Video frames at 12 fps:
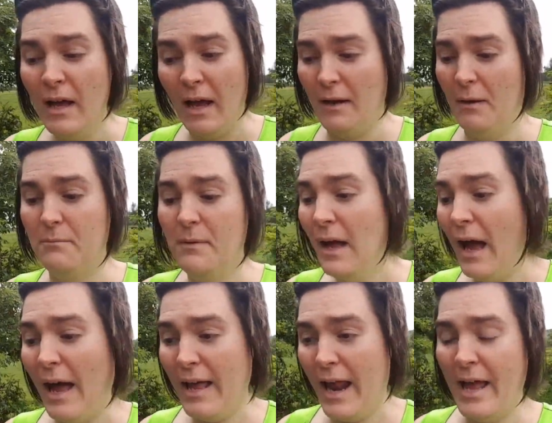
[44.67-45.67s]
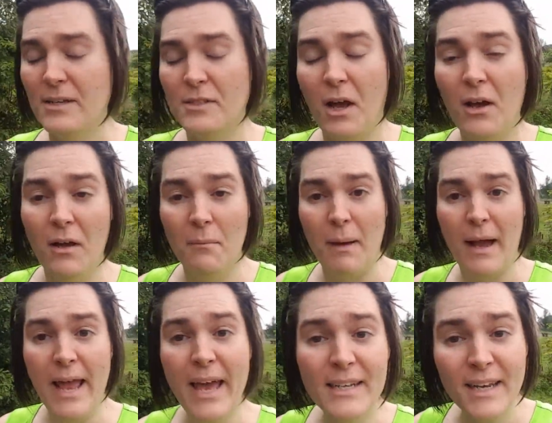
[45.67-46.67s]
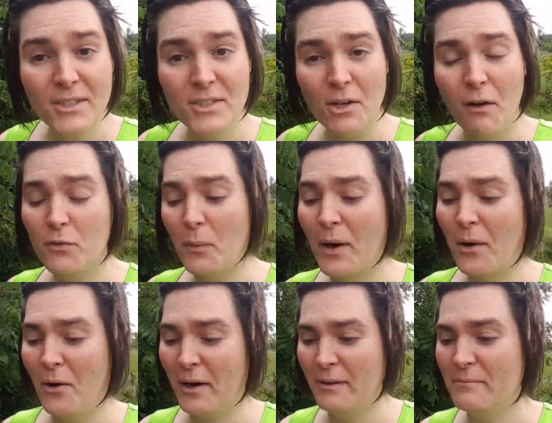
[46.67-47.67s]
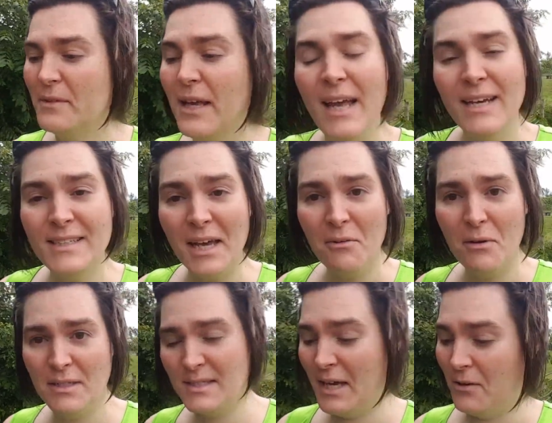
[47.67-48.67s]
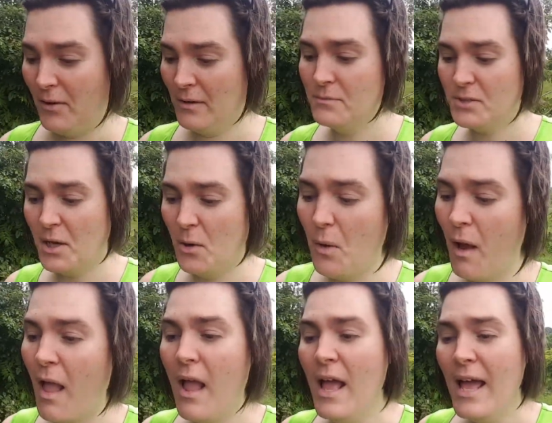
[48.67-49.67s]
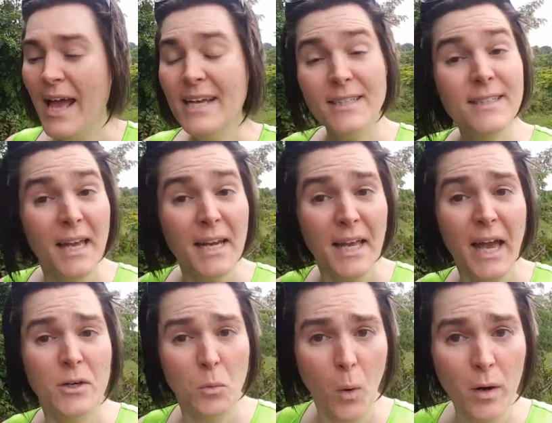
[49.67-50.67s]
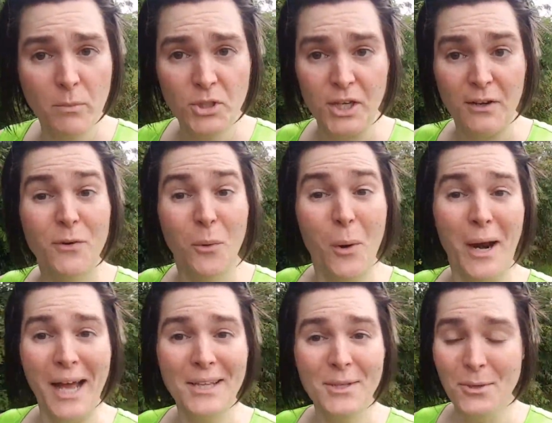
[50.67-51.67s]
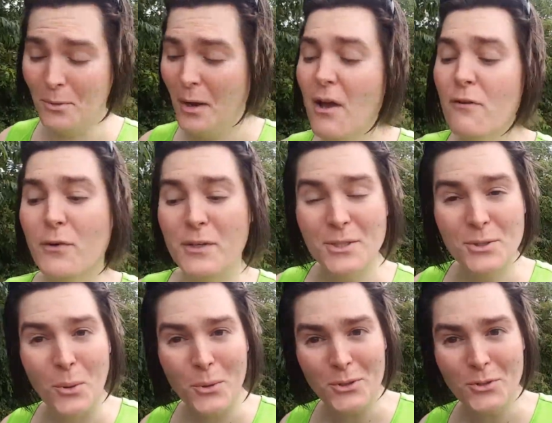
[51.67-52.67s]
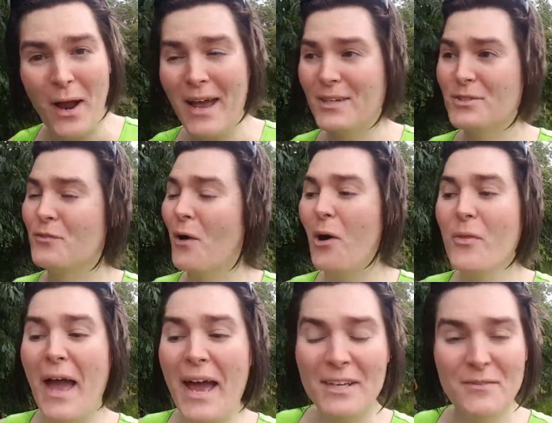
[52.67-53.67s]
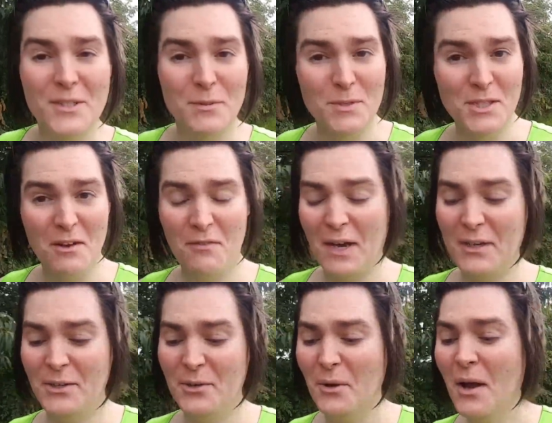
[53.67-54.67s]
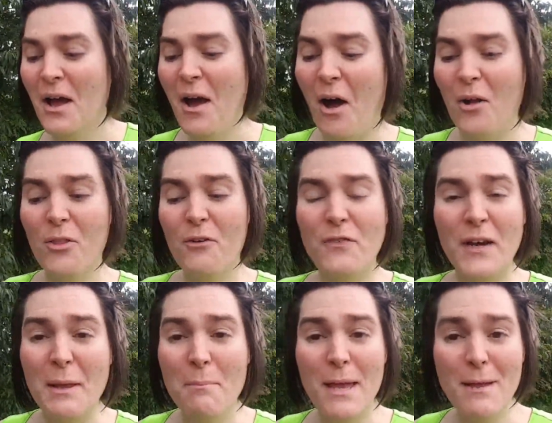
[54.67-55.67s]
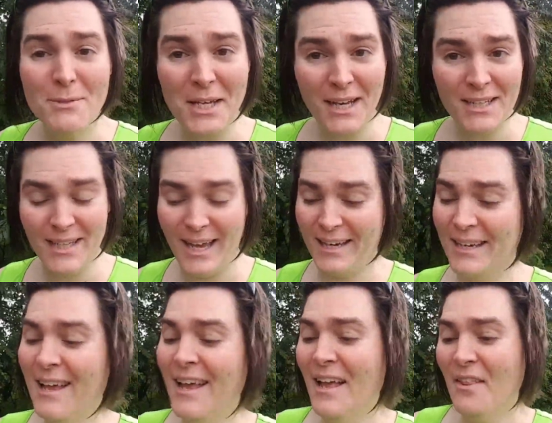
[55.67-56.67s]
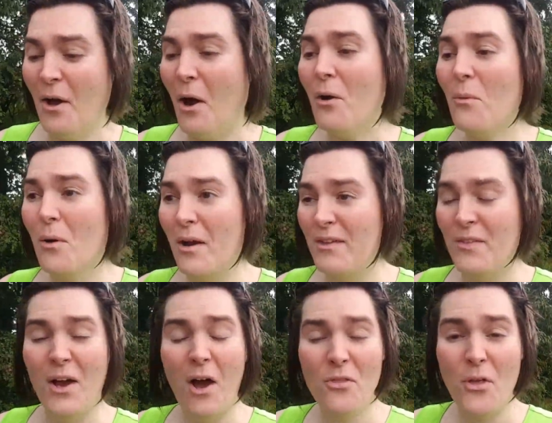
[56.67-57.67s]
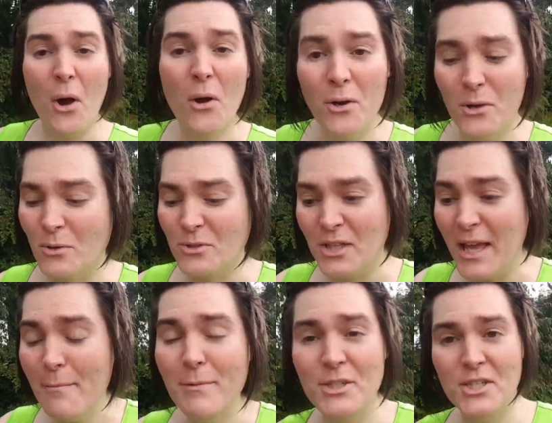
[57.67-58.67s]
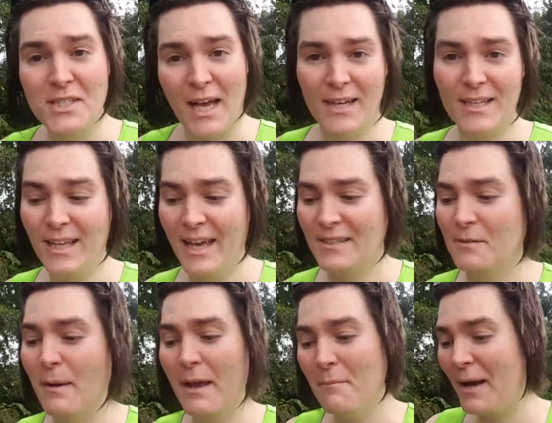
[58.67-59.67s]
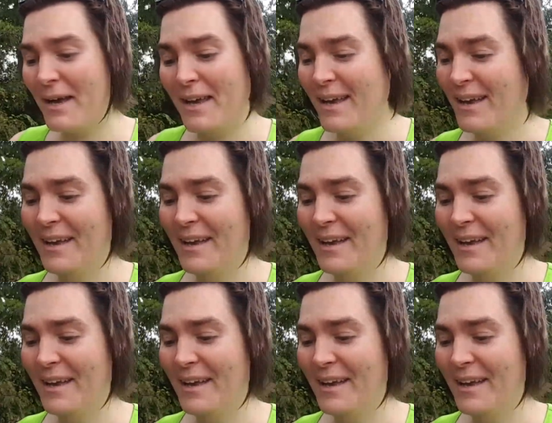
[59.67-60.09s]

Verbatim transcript: Uh, it has uh, my editing software on it, etc., etc. So it's a dedicated work machine for what I do, for Discordant Dragons, for all the activism stuff I do, all the funny memes I collect, the artwork, the, the articles, the images I collect to make my,